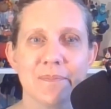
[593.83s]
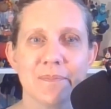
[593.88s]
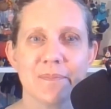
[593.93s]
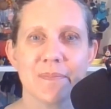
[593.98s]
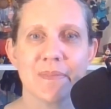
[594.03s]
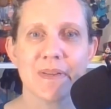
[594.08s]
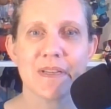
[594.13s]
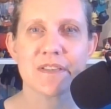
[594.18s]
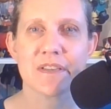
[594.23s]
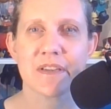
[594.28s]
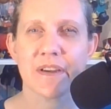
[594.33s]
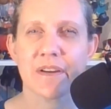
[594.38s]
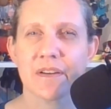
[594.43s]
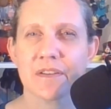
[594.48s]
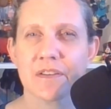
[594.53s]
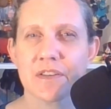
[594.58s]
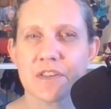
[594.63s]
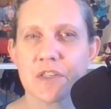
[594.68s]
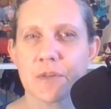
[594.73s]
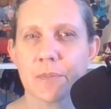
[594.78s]
His
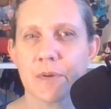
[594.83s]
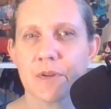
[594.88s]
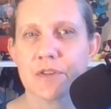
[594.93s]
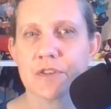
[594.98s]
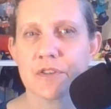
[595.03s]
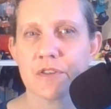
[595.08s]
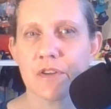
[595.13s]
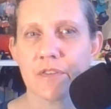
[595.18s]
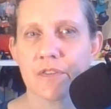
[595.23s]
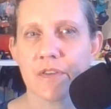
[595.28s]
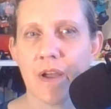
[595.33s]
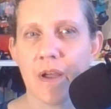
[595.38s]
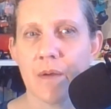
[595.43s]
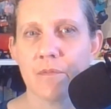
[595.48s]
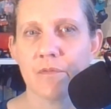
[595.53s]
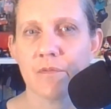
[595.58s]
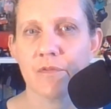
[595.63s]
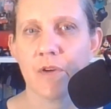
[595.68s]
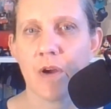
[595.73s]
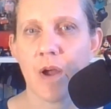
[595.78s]
character is supposed to have
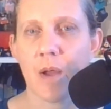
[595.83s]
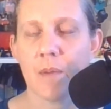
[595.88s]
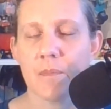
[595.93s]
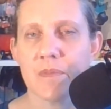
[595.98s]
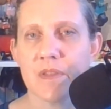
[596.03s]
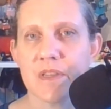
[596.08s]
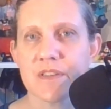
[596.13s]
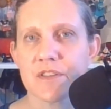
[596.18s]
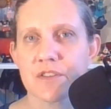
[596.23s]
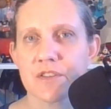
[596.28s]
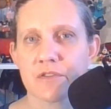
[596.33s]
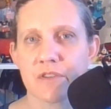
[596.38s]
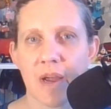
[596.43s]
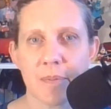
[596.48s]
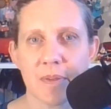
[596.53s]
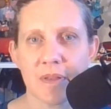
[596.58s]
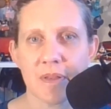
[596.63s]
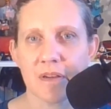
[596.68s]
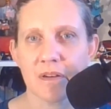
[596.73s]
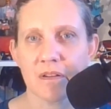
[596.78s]
come from this
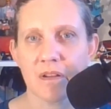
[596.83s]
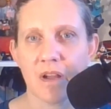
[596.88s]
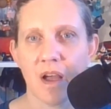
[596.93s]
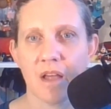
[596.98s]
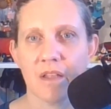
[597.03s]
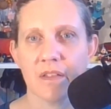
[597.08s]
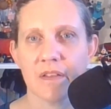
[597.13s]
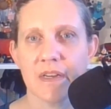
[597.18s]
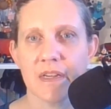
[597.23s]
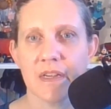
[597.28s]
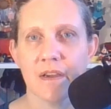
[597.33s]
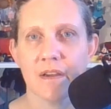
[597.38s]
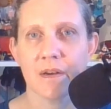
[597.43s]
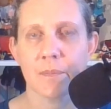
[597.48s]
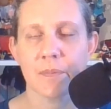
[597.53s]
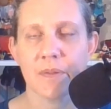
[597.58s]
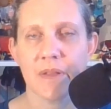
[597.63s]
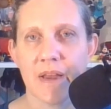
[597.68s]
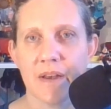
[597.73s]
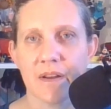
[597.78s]
scrappy little colony on a
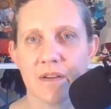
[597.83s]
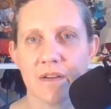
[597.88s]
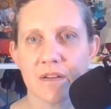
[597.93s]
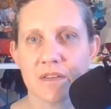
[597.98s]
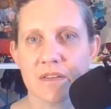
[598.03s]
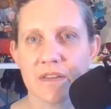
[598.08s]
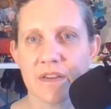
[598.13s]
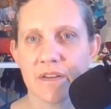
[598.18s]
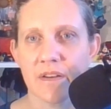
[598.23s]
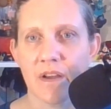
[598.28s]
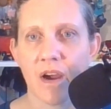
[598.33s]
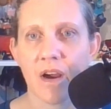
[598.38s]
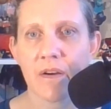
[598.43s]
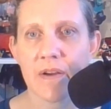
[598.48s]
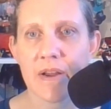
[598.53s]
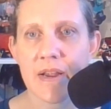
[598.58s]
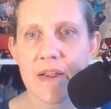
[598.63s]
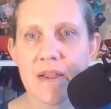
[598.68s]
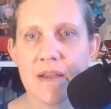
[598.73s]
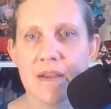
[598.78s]
planet called
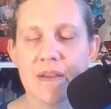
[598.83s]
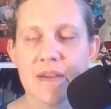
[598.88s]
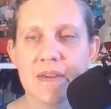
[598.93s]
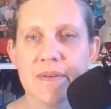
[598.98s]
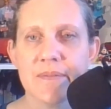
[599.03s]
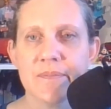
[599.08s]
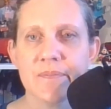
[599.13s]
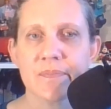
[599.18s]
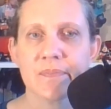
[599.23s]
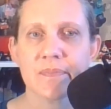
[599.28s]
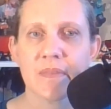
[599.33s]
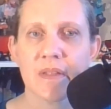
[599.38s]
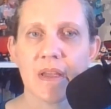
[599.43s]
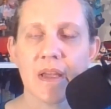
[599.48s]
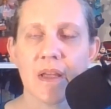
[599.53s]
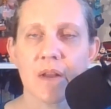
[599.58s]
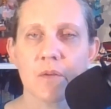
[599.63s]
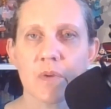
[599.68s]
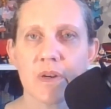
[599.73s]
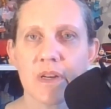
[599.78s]
Canary.
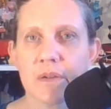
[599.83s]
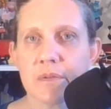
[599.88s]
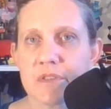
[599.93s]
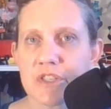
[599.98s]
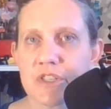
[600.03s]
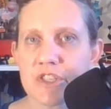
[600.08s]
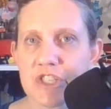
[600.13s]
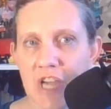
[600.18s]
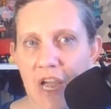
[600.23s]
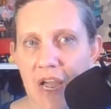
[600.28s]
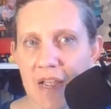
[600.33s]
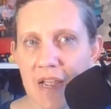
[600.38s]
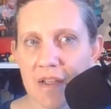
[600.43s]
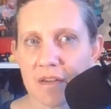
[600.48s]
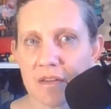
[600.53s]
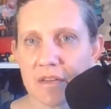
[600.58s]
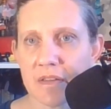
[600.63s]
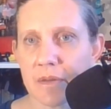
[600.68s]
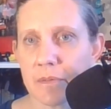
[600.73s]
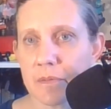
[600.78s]
And when he was a
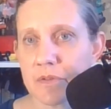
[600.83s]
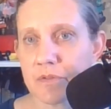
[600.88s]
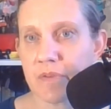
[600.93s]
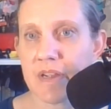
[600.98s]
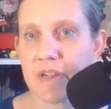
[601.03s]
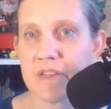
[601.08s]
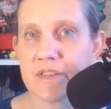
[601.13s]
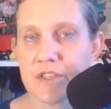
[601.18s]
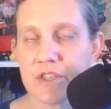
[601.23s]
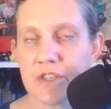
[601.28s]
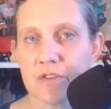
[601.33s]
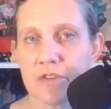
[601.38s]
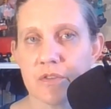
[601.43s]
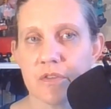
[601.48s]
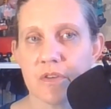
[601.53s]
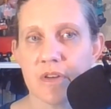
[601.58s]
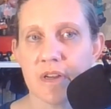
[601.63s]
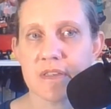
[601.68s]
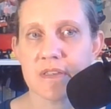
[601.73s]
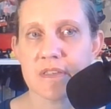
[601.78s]
child, he was
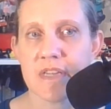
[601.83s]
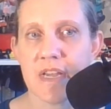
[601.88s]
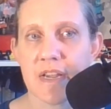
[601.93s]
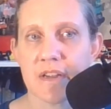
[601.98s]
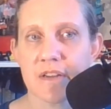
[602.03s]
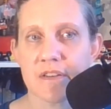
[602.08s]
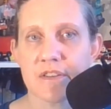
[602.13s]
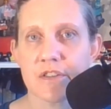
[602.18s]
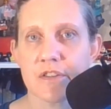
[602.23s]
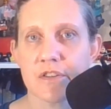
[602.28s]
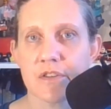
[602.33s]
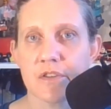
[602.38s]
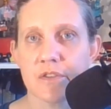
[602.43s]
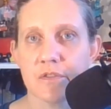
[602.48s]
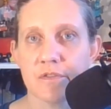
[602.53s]
rescued and taken to